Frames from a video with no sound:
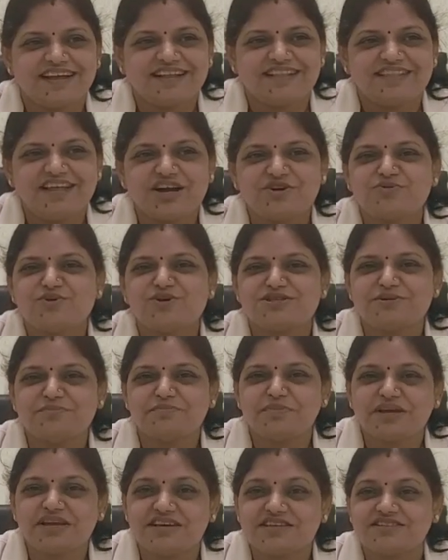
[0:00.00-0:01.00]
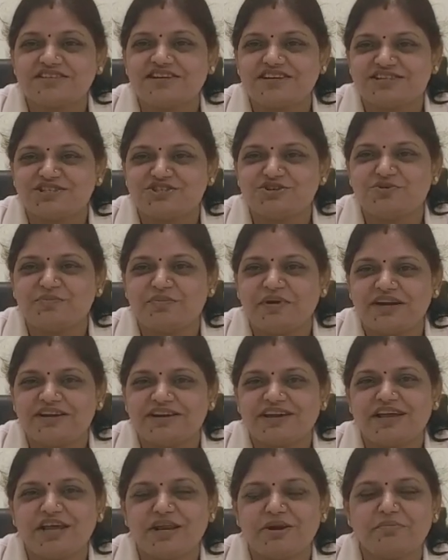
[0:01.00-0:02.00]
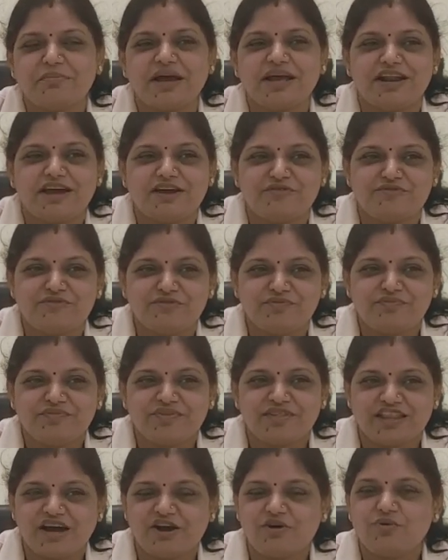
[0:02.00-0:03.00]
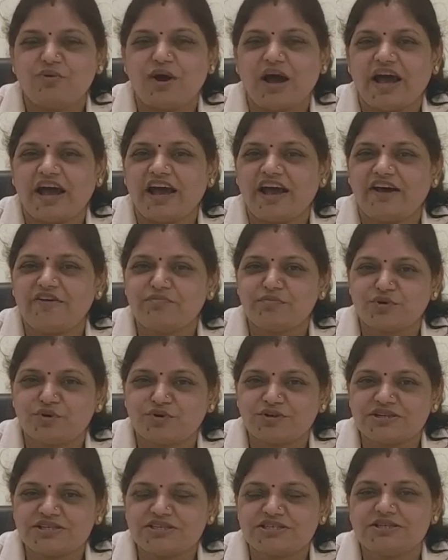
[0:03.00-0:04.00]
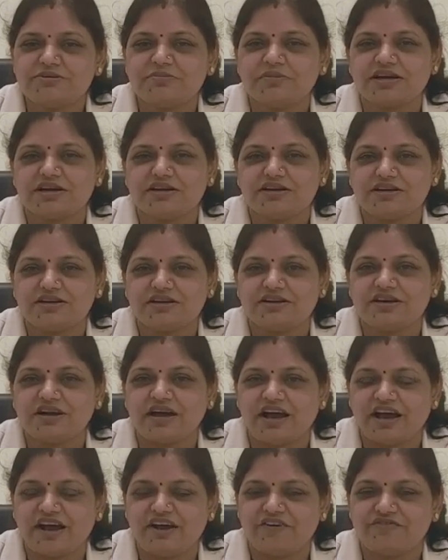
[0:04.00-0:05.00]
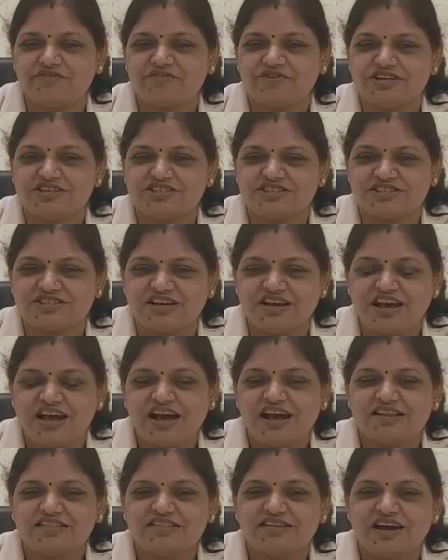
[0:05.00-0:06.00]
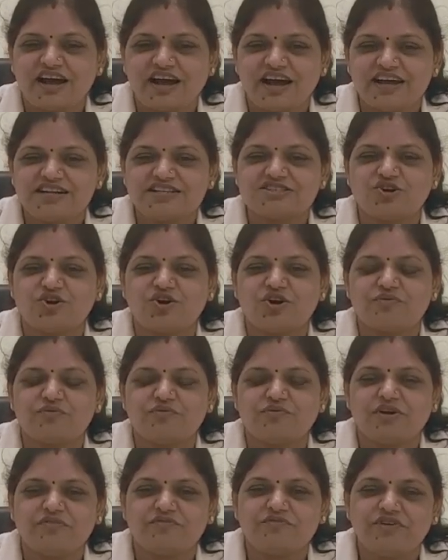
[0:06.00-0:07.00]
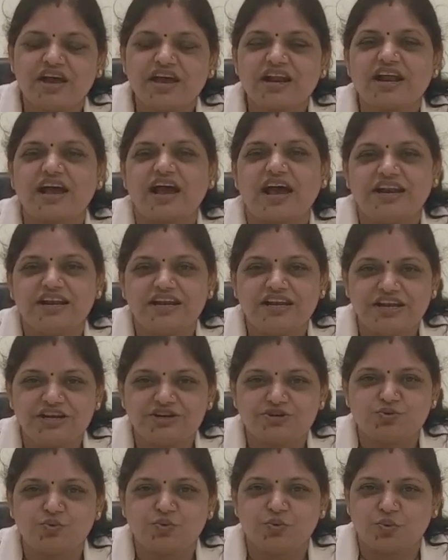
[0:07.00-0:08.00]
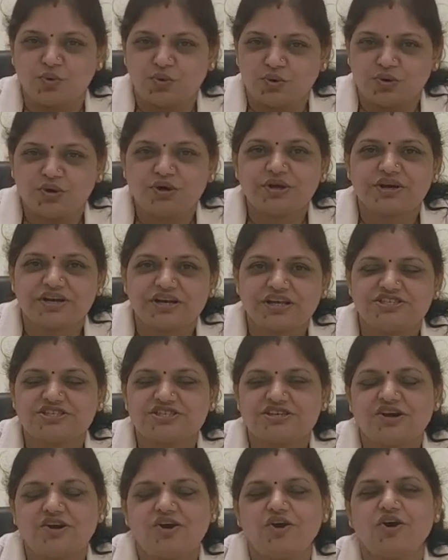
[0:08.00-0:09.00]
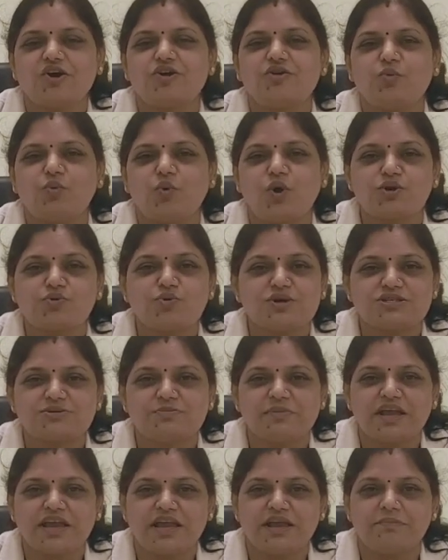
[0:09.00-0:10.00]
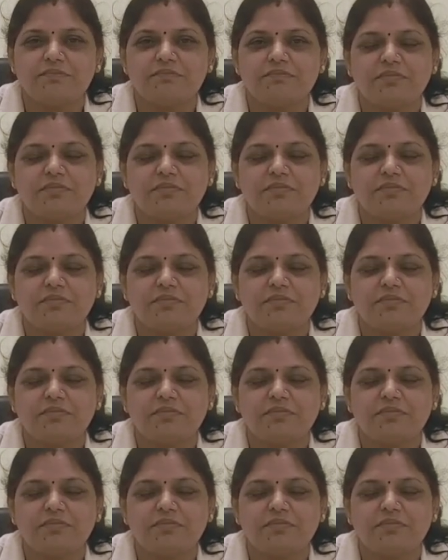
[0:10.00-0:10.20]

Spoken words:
That was the biggest achievement in my life. Now I have progressed in my career. I have reached the heights or where I need to reach or what was my aim.